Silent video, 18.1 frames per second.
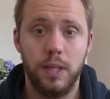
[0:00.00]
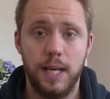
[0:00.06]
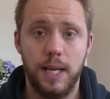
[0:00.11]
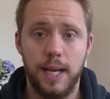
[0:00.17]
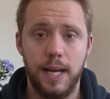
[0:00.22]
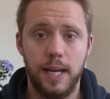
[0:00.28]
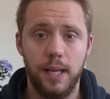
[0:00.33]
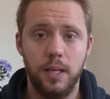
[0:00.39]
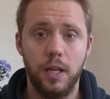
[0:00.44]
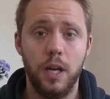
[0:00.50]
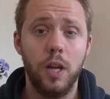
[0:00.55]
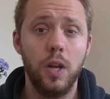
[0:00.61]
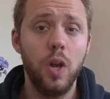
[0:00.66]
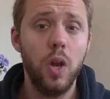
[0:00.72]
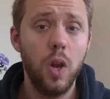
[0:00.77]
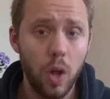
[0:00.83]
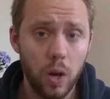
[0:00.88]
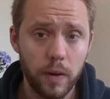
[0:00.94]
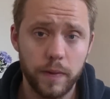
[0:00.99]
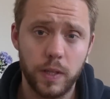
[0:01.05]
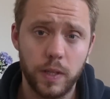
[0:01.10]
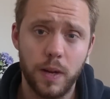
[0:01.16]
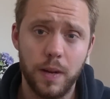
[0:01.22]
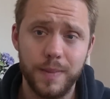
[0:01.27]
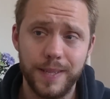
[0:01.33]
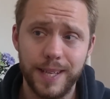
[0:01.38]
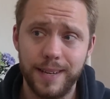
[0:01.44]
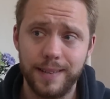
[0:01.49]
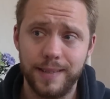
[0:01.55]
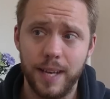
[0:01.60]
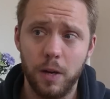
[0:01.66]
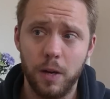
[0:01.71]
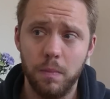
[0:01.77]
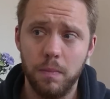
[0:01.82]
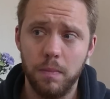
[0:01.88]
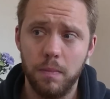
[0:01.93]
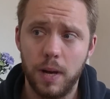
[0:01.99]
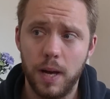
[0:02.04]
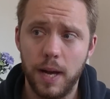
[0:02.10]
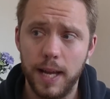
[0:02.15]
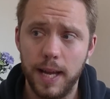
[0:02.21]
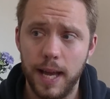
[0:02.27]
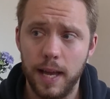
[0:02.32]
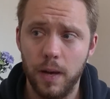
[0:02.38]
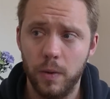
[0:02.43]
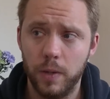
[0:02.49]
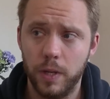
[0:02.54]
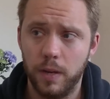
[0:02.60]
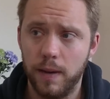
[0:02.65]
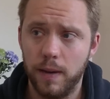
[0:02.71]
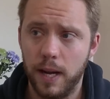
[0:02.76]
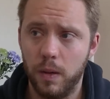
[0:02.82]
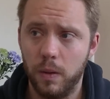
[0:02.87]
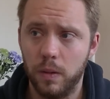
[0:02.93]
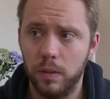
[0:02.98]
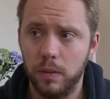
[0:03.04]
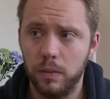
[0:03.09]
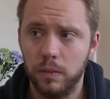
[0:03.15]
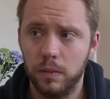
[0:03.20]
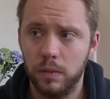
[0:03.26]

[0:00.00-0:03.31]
and a lot of times that has helped my Eldar out.